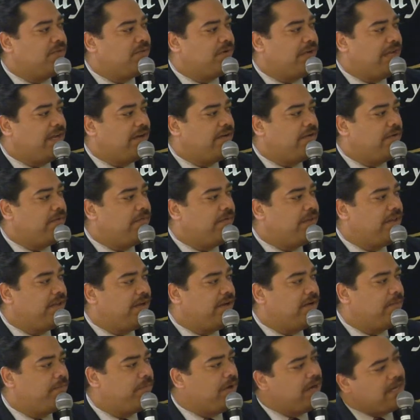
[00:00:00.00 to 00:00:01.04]
educated over
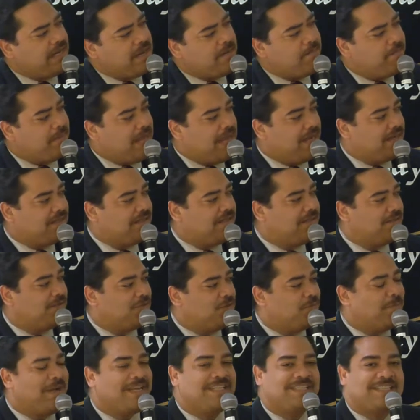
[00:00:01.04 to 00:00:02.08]
there, but I came back
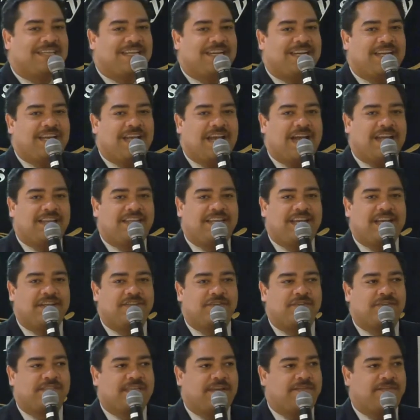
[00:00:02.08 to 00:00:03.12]
to my city at the age of